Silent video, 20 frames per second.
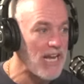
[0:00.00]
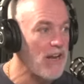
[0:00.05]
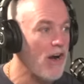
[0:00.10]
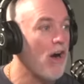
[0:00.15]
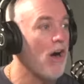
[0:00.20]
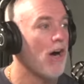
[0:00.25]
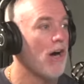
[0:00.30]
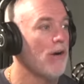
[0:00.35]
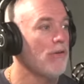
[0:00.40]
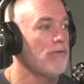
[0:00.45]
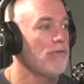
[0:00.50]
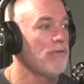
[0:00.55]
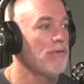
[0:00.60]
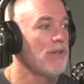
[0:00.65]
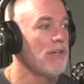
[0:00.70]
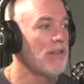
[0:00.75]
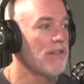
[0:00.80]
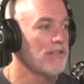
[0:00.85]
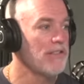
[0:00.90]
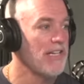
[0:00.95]
off
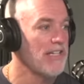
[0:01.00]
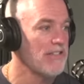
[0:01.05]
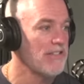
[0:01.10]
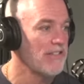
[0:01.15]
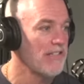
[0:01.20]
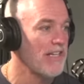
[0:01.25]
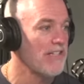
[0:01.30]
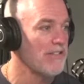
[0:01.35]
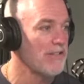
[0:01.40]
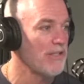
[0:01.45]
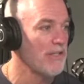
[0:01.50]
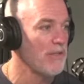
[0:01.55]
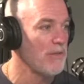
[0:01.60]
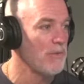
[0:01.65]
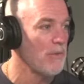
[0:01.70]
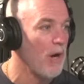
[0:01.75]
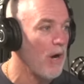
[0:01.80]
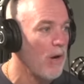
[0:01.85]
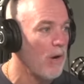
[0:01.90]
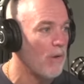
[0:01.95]
the 10 cents that
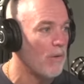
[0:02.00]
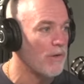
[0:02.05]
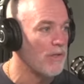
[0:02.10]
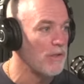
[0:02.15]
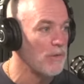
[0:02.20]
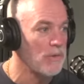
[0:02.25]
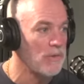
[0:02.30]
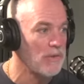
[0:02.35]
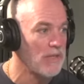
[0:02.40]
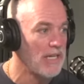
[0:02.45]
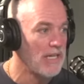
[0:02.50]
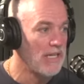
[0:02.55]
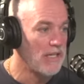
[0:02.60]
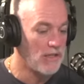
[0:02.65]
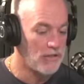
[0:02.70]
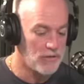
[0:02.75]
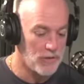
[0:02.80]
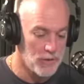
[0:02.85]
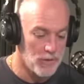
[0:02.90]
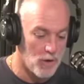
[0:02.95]
you owe?
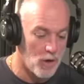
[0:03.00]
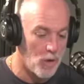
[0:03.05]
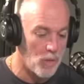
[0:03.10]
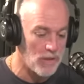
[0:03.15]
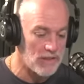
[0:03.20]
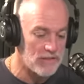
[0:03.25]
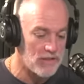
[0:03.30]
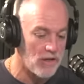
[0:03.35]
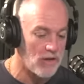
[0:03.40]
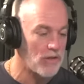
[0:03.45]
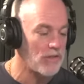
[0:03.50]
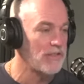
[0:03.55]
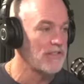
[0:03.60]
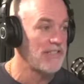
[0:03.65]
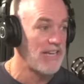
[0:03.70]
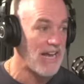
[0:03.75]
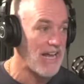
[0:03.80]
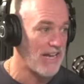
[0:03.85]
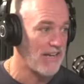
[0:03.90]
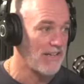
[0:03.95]
So you owe
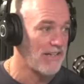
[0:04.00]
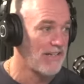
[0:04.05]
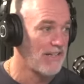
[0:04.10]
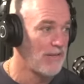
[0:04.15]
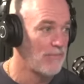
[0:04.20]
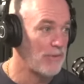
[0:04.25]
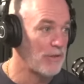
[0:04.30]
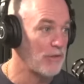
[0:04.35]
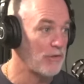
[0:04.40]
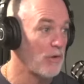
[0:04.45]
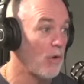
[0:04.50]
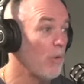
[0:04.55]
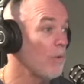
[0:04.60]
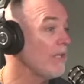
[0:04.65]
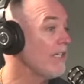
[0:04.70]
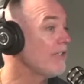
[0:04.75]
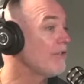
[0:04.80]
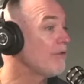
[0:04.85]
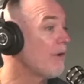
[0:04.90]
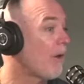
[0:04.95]
$1.10, but there's
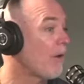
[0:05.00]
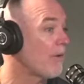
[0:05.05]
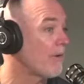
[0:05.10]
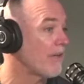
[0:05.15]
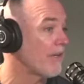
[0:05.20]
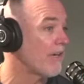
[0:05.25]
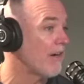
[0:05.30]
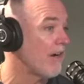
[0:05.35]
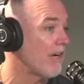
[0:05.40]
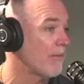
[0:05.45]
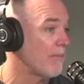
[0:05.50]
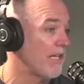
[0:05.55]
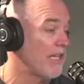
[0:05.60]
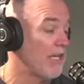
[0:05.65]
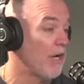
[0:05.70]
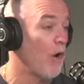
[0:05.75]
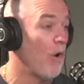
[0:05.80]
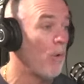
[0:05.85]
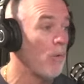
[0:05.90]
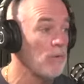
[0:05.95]
only $1 in the economy.
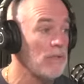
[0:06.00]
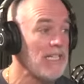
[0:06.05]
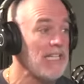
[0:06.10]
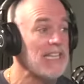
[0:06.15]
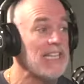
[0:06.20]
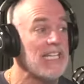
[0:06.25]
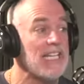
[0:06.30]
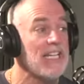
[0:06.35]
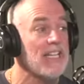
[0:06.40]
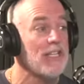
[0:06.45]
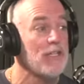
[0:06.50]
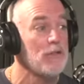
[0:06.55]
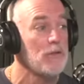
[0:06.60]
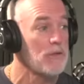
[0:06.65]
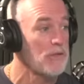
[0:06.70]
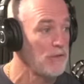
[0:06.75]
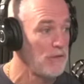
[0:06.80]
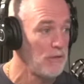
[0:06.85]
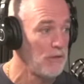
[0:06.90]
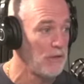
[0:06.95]
The only thing that you
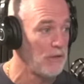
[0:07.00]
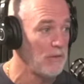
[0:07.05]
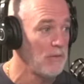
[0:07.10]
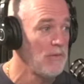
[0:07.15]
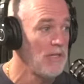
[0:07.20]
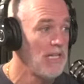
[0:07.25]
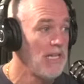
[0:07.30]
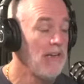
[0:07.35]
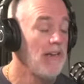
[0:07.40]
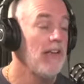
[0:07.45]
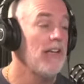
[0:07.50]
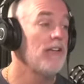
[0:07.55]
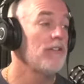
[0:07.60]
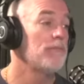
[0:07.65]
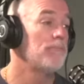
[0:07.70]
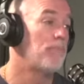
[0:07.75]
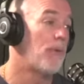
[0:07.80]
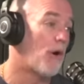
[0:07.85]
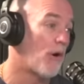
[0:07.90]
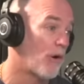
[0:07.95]
can do
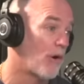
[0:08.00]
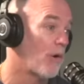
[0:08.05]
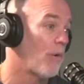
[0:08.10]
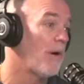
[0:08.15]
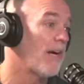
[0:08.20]
is borrow